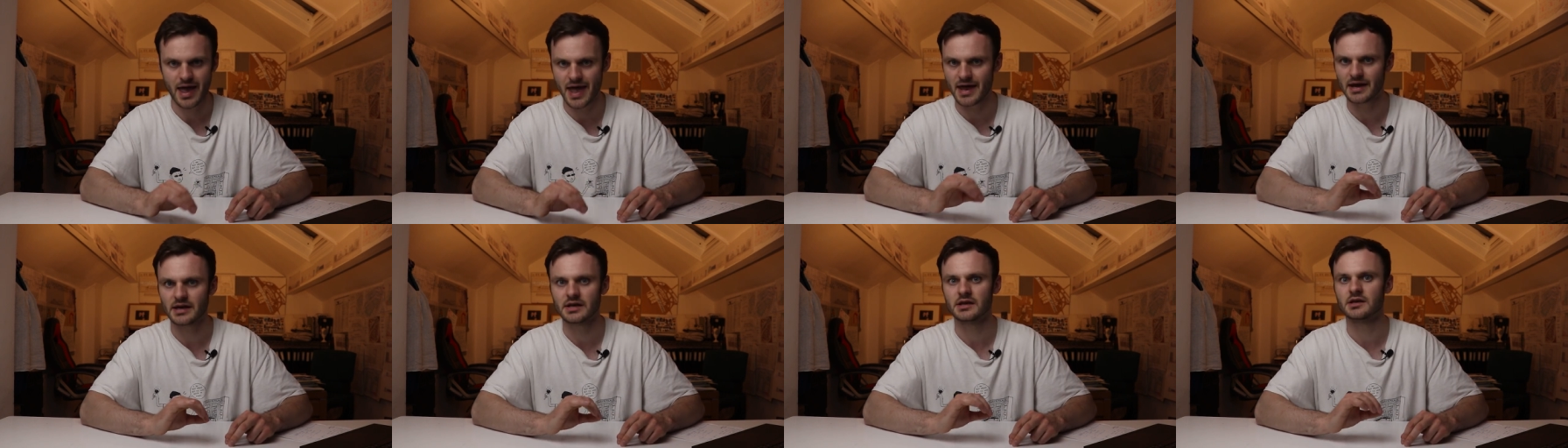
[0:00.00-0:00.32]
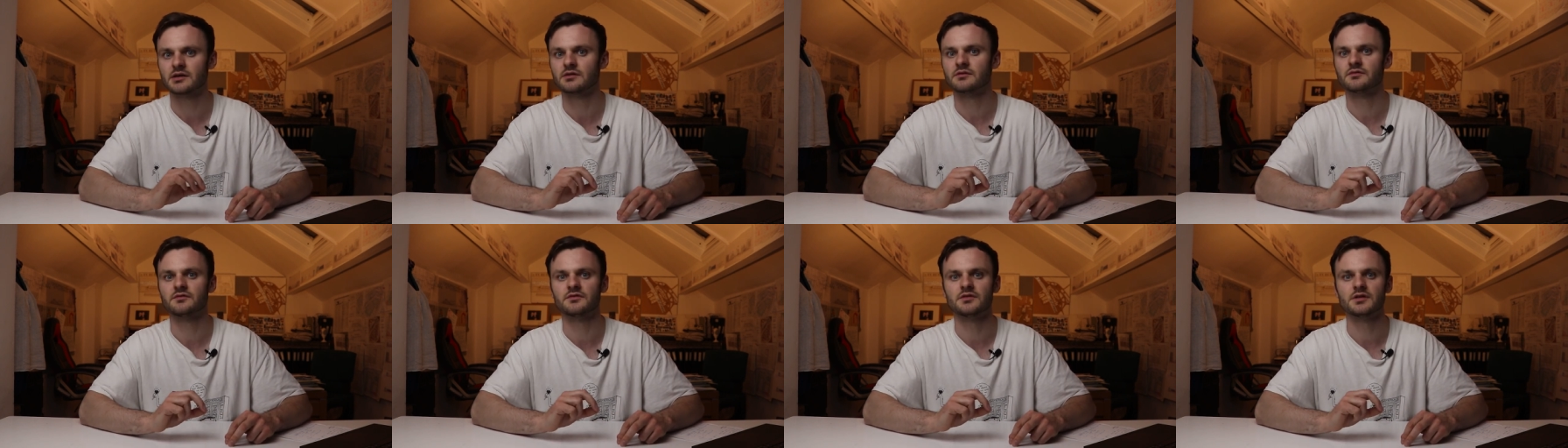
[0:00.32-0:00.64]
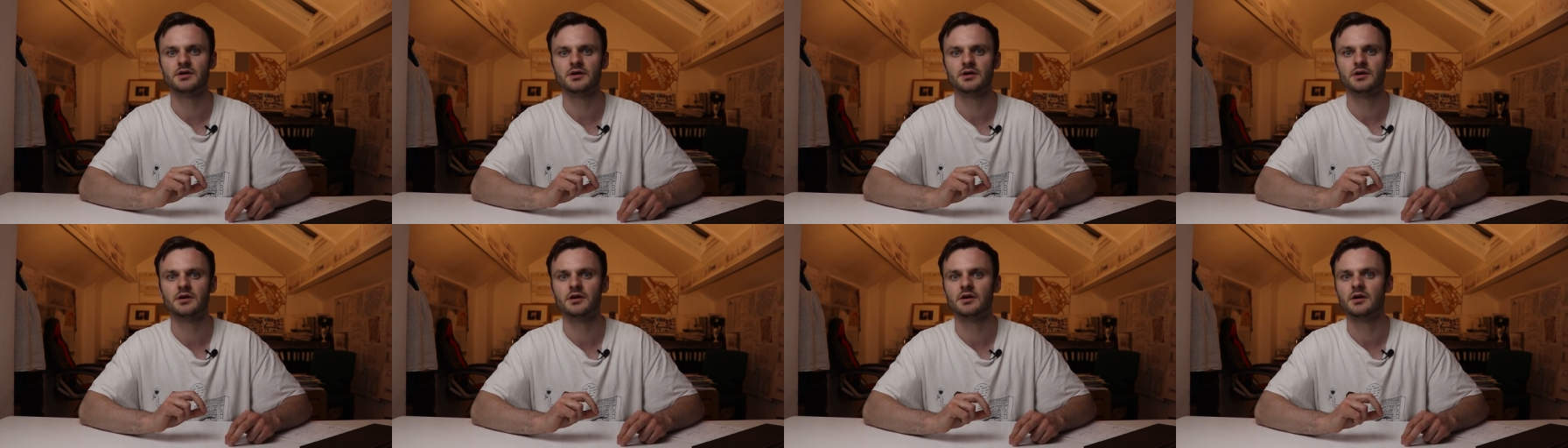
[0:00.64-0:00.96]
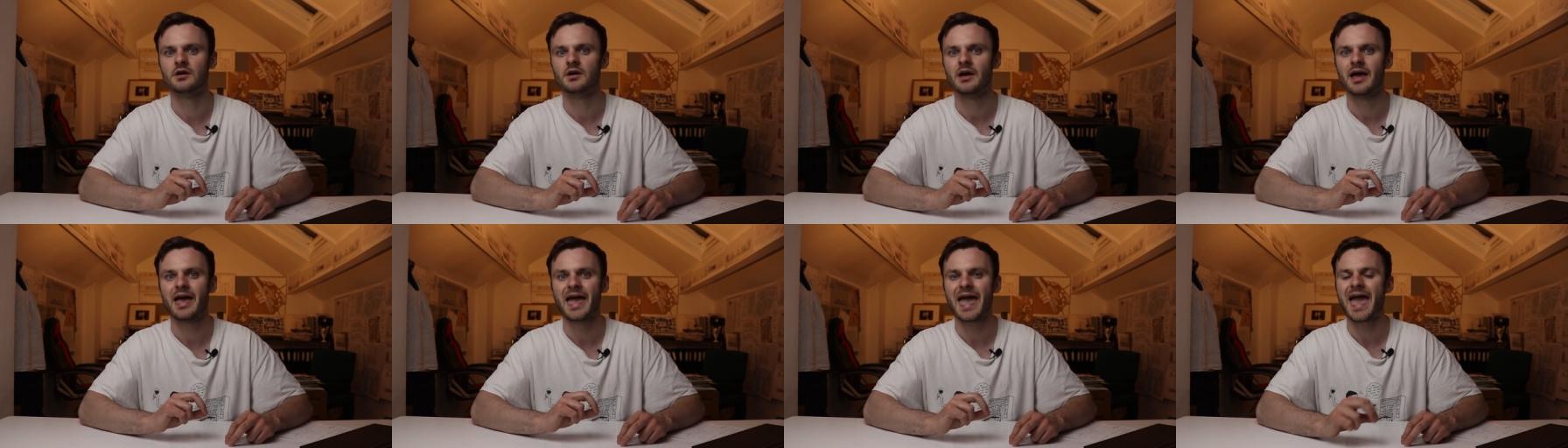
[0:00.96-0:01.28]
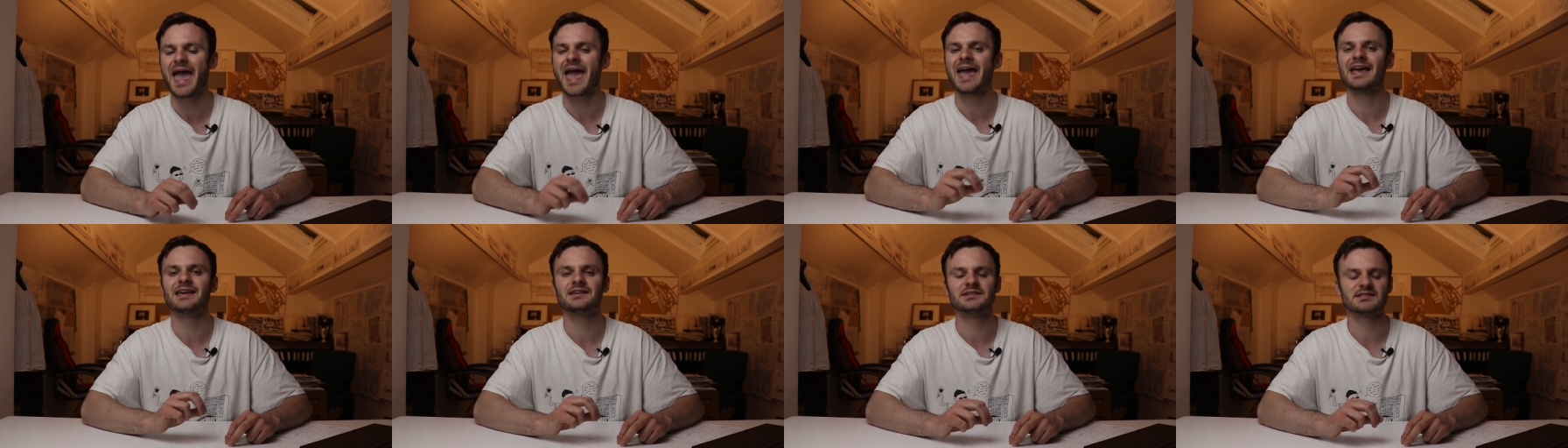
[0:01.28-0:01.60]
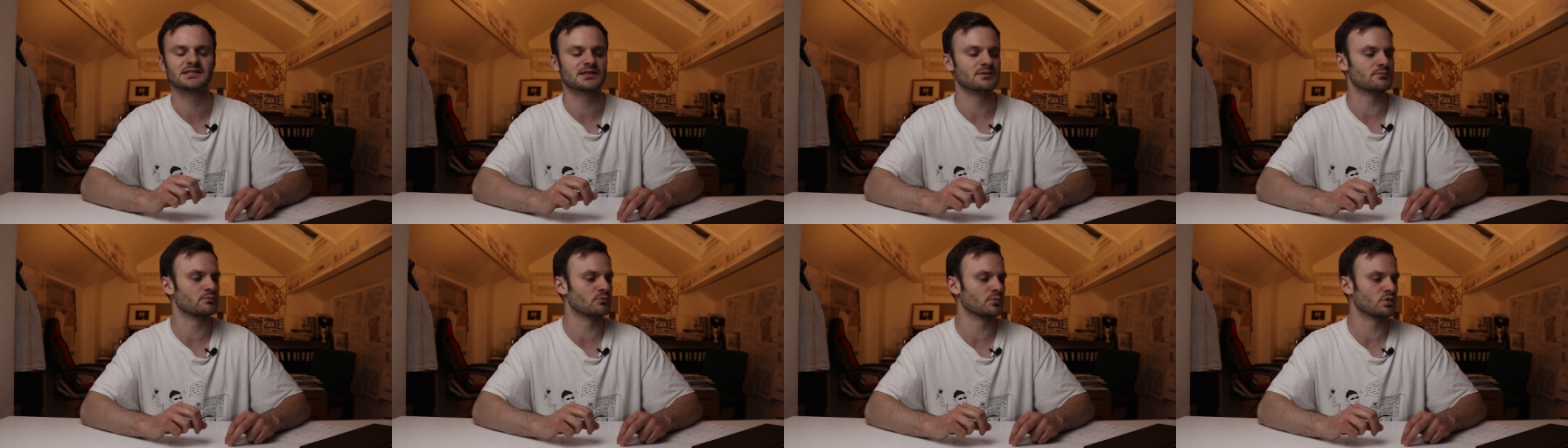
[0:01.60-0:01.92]
any of the hate
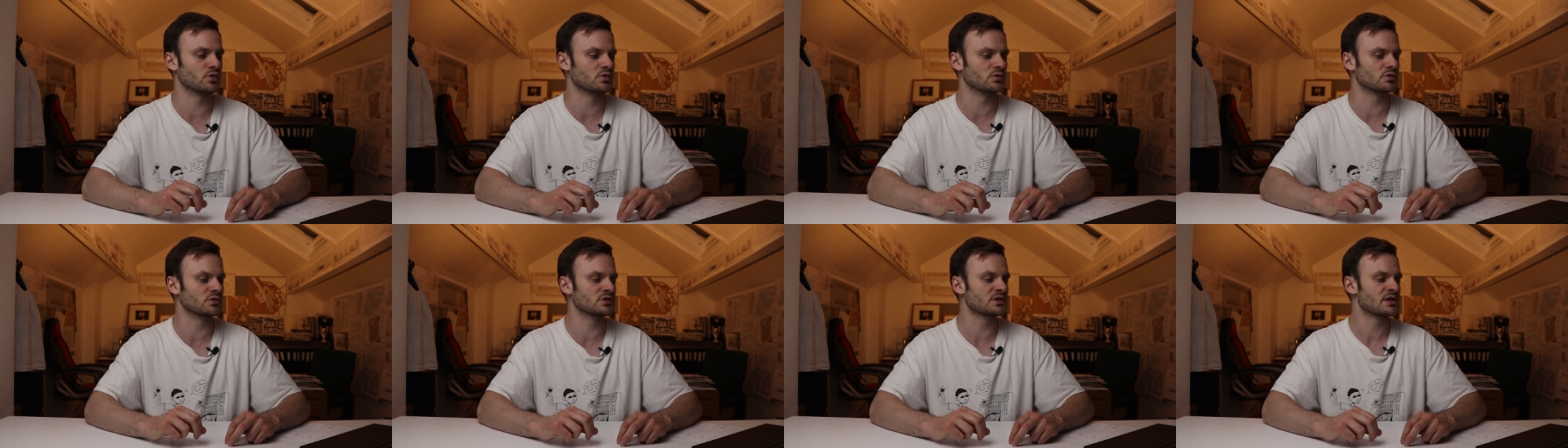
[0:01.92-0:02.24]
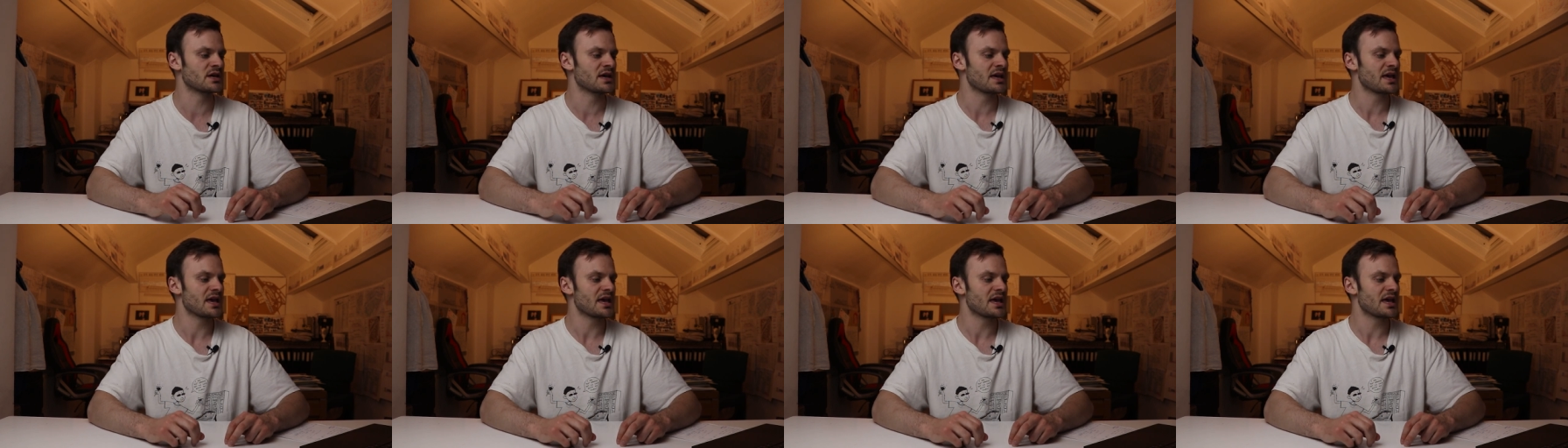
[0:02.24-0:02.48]
symbols,